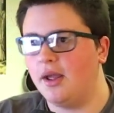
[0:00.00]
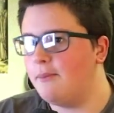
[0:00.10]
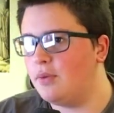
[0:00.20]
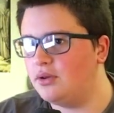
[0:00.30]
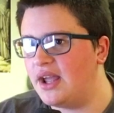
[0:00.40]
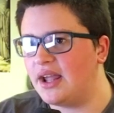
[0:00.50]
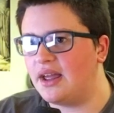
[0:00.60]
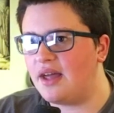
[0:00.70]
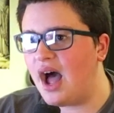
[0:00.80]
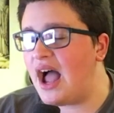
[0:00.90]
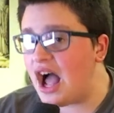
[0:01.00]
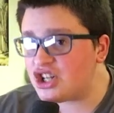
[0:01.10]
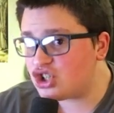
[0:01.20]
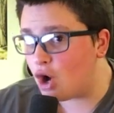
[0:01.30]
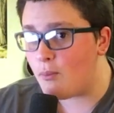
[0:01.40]
but, like, I
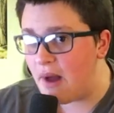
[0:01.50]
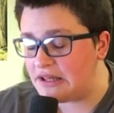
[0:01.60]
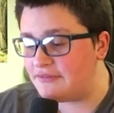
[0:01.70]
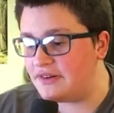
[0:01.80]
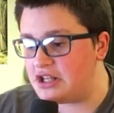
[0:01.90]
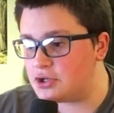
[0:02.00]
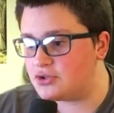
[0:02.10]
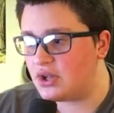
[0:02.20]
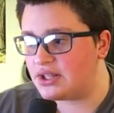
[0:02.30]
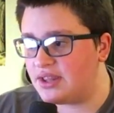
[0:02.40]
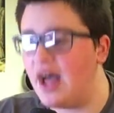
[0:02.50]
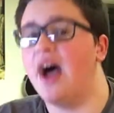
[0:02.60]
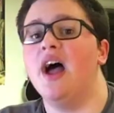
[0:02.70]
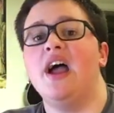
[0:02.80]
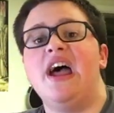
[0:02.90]
saw many videos like
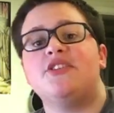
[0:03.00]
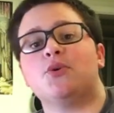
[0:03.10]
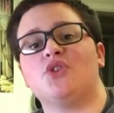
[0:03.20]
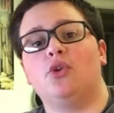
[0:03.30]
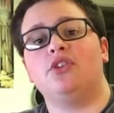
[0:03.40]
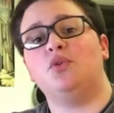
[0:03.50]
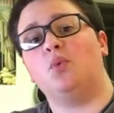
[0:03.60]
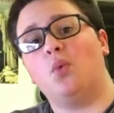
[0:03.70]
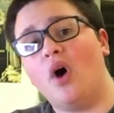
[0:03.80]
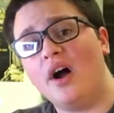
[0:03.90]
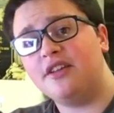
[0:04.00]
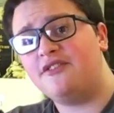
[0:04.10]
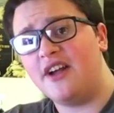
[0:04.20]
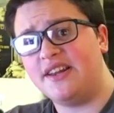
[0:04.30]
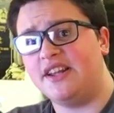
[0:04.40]
that, and there was only one
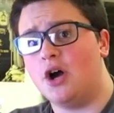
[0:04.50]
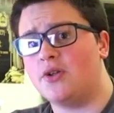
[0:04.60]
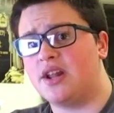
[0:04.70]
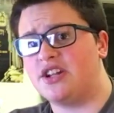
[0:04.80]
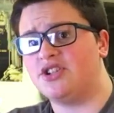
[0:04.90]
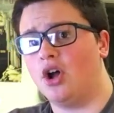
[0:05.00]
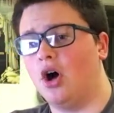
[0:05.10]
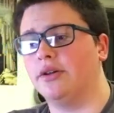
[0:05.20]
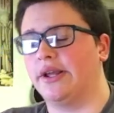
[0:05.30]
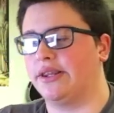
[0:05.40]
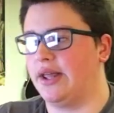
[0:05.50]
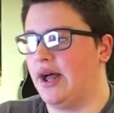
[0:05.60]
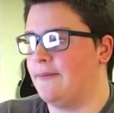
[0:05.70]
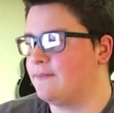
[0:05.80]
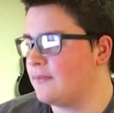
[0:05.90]
video that I saw like
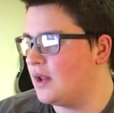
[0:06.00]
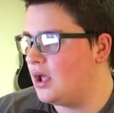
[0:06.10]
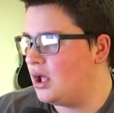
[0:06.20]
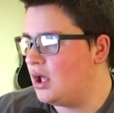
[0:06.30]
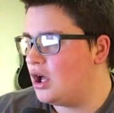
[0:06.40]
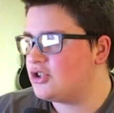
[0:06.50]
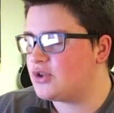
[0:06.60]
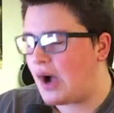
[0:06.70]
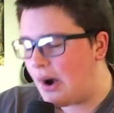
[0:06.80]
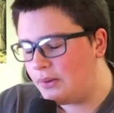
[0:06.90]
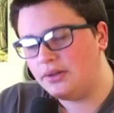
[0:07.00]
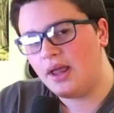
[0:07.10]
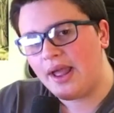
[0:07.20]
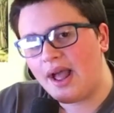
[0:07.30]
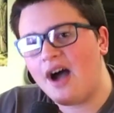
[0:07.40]
that. So, I
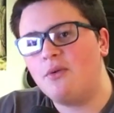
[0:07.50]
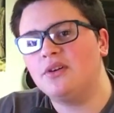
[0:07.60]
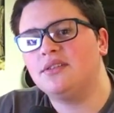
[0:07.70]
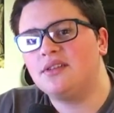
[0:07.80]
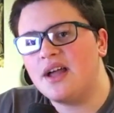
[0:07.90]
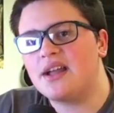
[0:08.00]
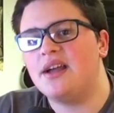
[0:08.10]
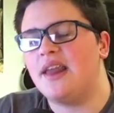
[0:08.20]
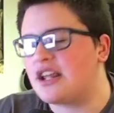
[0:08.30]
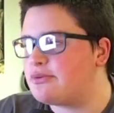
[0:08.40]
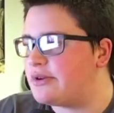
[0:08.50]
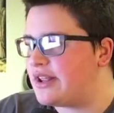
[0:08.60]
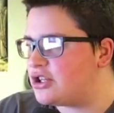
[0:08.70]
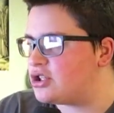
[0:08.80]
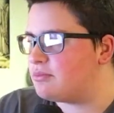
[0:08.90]
would like an
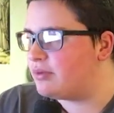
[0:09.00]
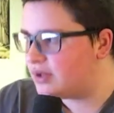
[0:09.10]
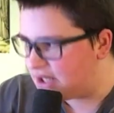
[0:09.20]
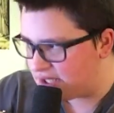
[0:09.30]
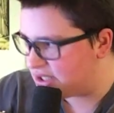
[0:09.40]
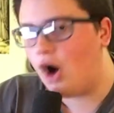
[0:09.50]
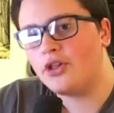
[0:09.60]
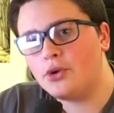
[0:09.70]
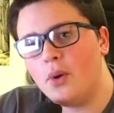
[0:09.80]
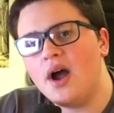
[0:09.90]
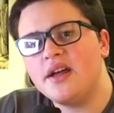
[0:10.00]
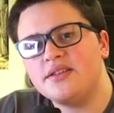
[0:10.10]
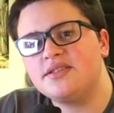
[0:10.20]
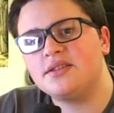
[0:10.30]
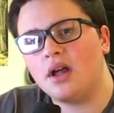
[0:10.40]
explanation, please.
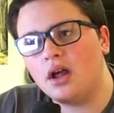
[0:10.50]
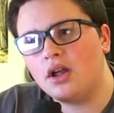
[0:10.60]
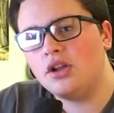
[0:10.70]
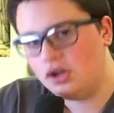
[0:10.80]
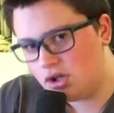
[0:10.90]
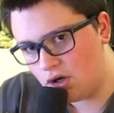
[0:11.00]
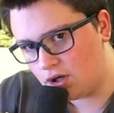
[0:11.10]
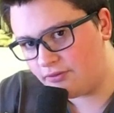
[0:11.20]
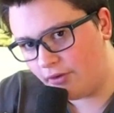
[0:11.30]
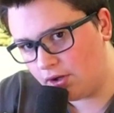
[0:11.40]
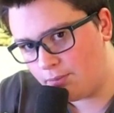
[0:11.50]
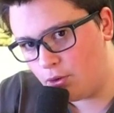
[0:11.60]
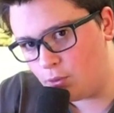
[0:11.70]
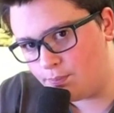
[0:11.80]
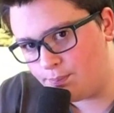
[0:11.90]
Otherwise, you're full of
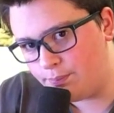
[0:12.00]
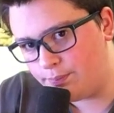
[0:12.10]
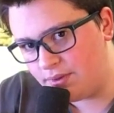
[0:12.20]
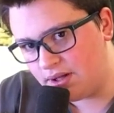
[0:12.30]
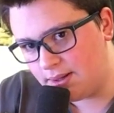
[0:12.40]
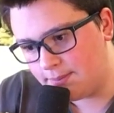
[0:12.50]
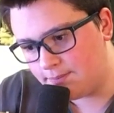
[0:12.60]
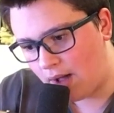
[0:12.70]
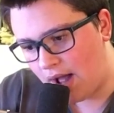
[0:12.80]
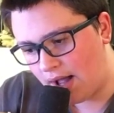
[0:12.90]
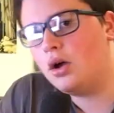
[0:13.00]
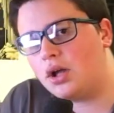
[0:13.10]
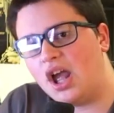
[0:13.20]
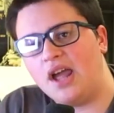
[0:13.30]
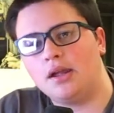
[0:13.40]
poopy pie.
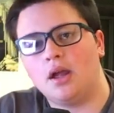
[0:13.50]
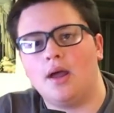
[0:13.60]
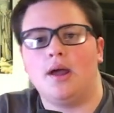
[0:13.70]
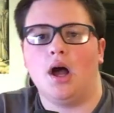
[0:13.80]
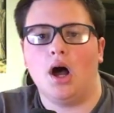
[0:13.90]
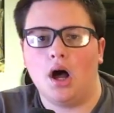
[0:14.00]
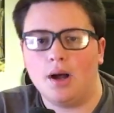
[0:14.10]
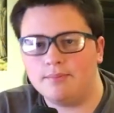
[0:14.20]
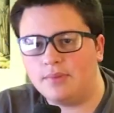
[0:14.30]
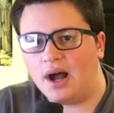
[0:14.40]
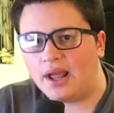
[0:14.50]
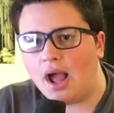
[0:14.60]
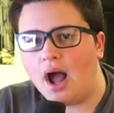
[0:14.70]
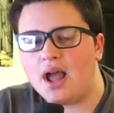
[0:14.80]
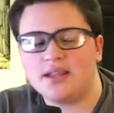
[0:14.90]
Okay? Bye
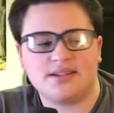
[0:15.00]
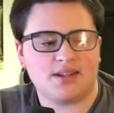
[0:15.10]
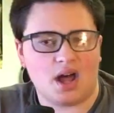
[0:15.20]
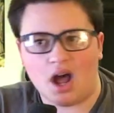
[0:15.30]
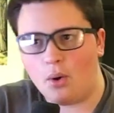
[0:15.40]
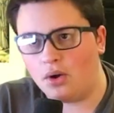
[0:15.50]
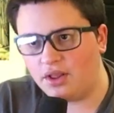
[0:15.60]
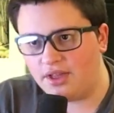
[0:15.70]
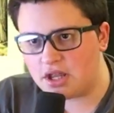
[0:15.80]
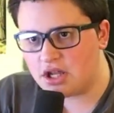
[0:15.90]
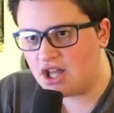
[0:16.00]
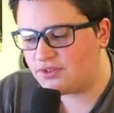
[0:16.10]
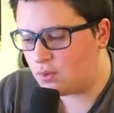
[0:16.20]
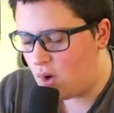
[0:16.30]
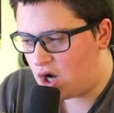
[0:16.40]
guys. I want to thank you guys
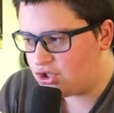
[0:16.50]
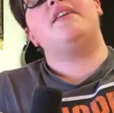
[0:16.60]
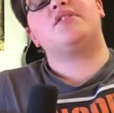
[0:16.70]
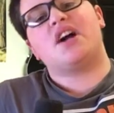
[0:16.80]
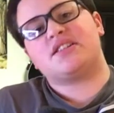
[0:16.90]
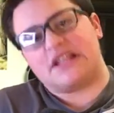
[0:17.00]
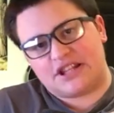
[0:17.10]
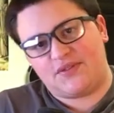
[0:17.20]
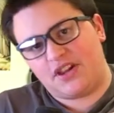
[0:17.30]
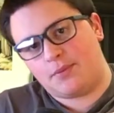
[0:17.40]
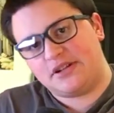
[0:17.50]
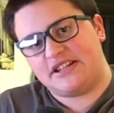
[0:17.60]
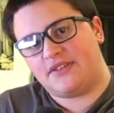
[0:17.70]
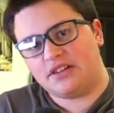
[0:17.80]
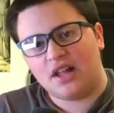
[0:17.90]
for watching. If you guys like this video, please
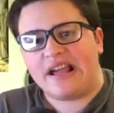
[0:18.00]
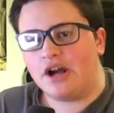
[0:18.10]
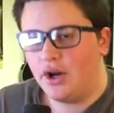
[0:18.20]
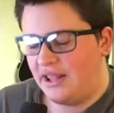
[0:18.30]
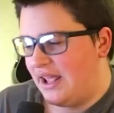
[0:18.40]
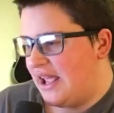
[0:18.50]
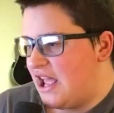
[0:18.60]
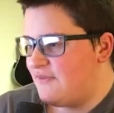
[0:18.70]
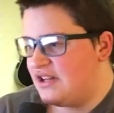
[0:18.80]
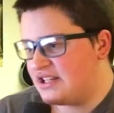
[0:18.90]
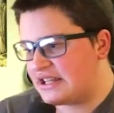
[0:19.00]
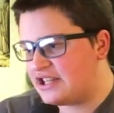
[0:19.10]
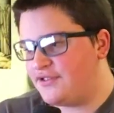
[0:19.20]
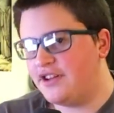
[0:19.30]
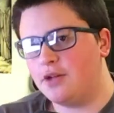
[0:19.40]
leave a like on it. If you dislike
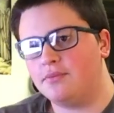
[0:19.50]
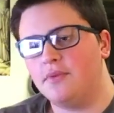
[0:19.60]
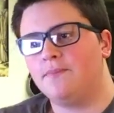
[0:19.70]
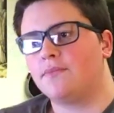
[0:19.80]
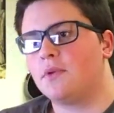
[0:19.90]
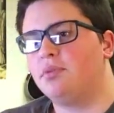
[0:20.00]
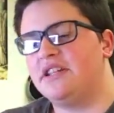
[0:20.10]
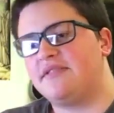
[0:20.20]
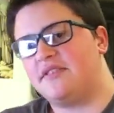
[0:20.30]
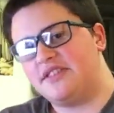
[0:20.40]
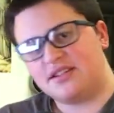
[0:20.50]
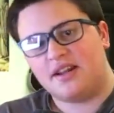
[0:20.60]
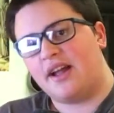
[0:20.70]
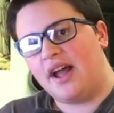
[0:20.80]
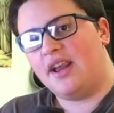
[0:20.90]
this video, please leave a
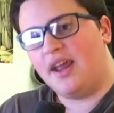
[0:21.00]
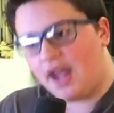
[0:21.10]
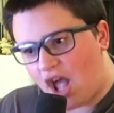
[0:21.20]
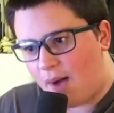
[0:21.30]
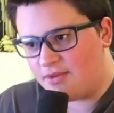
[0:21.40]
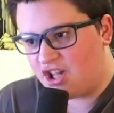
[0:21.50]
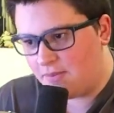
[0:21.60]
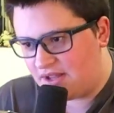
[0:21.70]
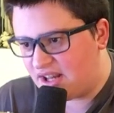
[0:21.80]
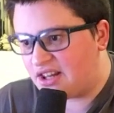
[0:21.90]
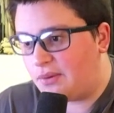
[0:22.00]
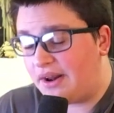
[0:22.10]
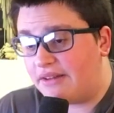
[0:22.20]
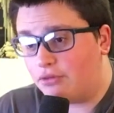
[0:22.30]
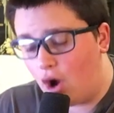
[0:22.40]
dislike and a hit comment telling me exactly what I
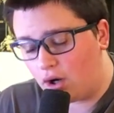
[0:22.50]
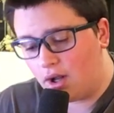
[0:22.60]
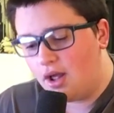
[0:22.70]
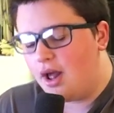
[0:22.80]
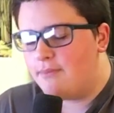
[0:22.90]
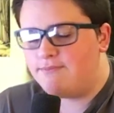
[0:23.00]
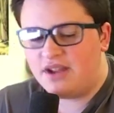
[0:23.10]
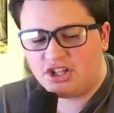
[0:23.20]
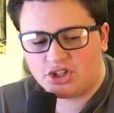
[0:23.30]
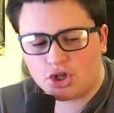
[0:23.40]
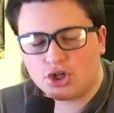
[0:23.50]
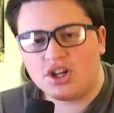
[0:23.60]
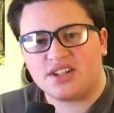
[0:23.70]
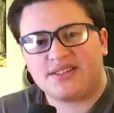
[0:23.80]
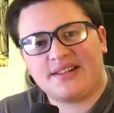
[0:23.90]
did wrong. Be sure
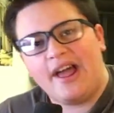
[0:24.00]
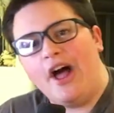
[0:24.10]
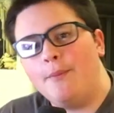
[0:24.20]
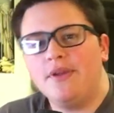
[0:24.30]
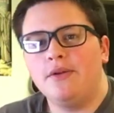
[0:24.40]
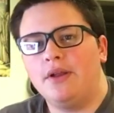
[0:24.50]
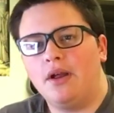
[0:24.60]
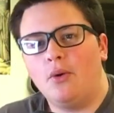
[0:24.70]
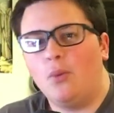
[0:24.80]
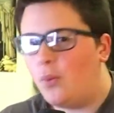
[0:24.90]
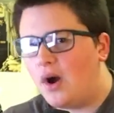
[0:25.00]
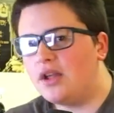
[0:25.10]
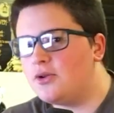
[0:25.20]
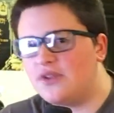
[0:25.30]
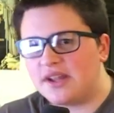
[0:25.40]
to tell me what
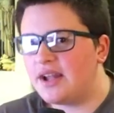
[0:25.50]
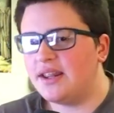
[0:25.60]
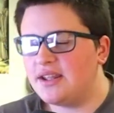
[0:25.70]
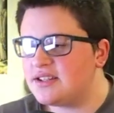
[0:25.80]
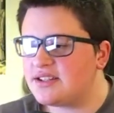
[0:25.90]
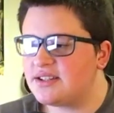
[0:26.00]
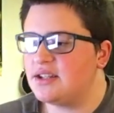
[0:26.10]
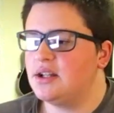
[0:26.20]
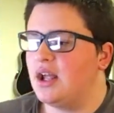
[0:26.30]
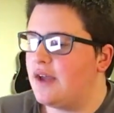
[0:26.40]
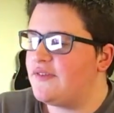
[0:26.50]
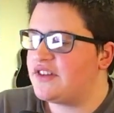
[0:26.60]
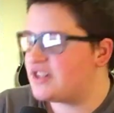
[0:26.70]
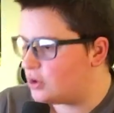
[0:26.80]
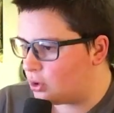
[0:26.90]
you think it is. If
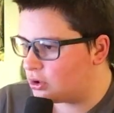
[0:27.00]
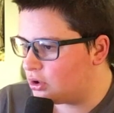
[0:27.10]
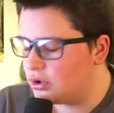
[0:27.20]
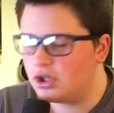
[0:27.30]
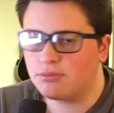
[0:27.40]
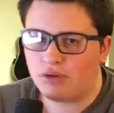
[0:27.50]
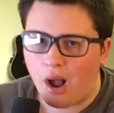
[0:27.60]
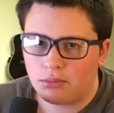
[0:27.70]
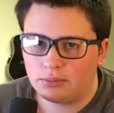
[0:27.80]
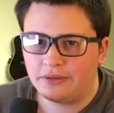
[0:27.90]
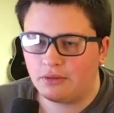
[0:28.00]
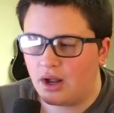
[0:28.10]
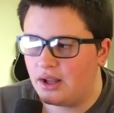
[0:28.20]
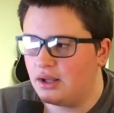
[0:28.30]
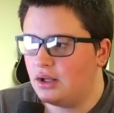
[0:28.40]
it's Laurel, you're probably
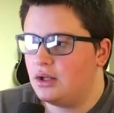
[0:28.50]
right.